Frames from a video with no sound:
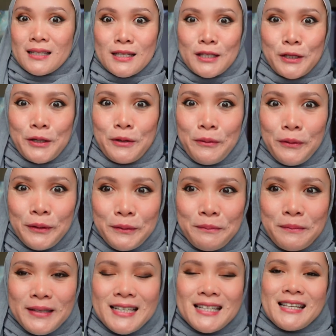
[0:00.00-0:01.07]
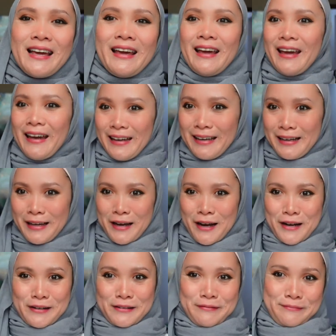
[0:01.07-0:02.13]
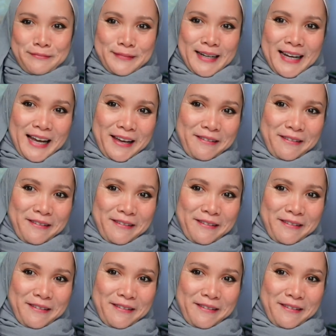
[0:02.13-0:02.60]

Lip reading: so you won't miss any of my